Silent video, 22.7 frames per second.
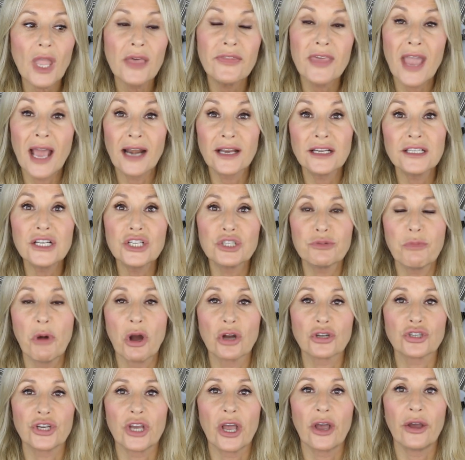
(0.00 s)
The Alan
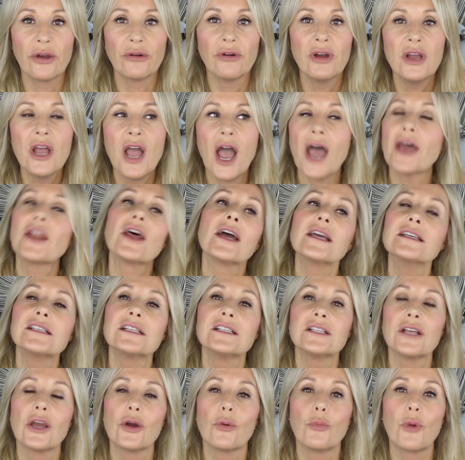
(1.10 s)
Titchmarsh Show, and I used
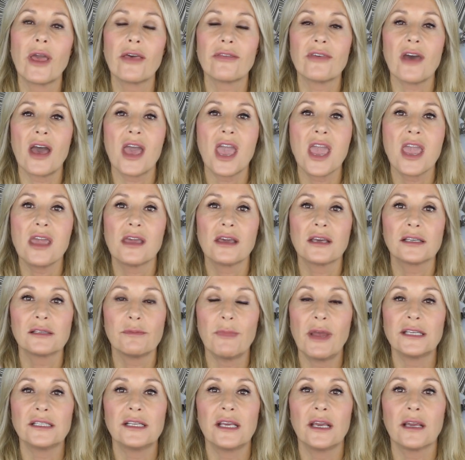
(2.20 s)
to do it with a
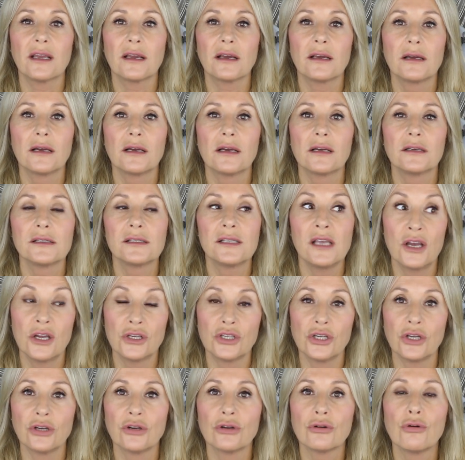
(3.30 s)
cosmetic
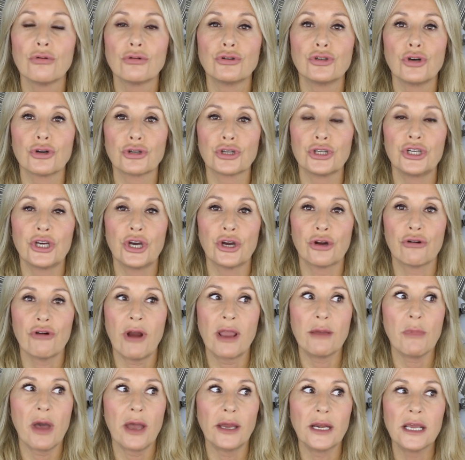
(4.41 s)
surgeon called Dr. Dirk
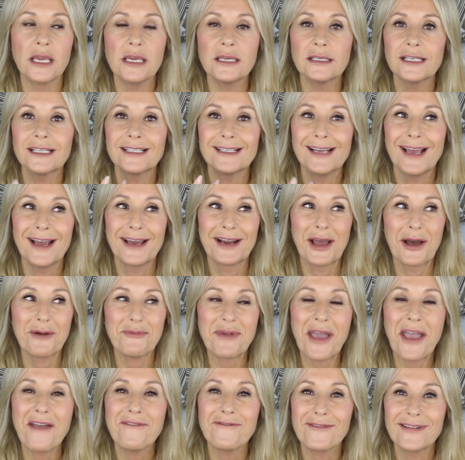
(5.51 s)
Kramer, and he used to turn
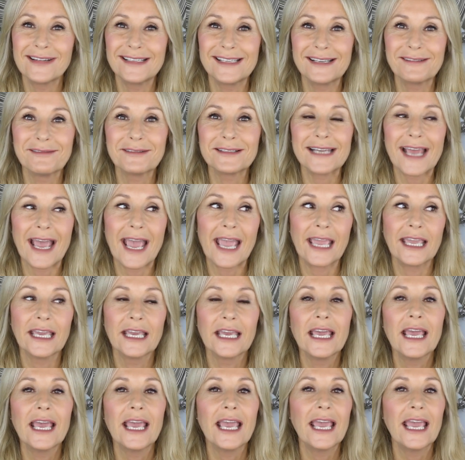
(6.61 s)
up every single day.